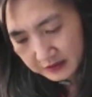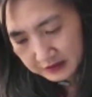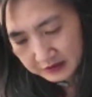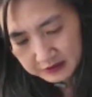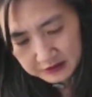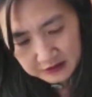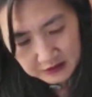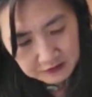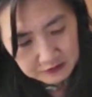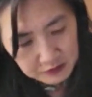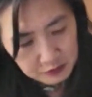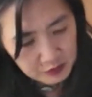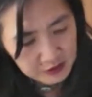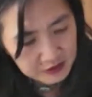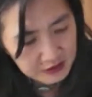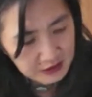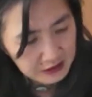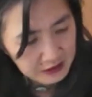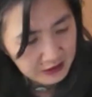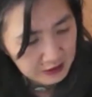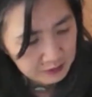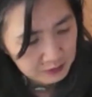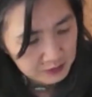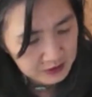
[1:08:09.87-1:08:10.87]
I love it when that
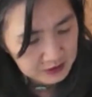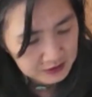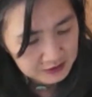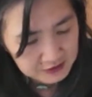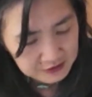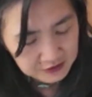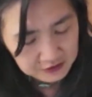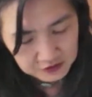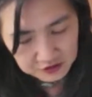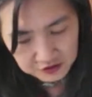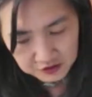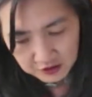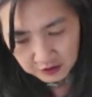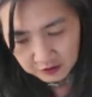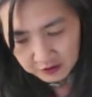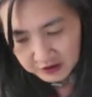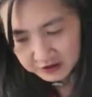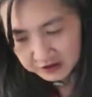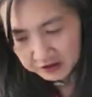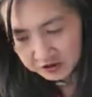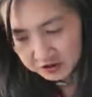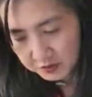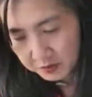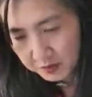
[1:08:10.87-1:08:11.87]
happens. There's no
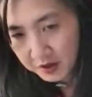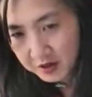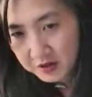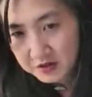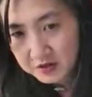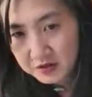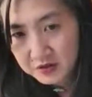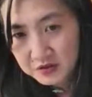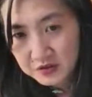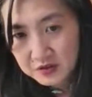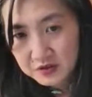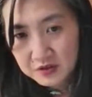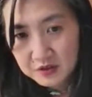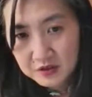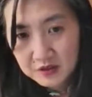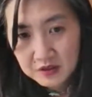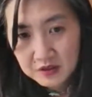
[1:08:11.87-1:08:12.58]
extra parts.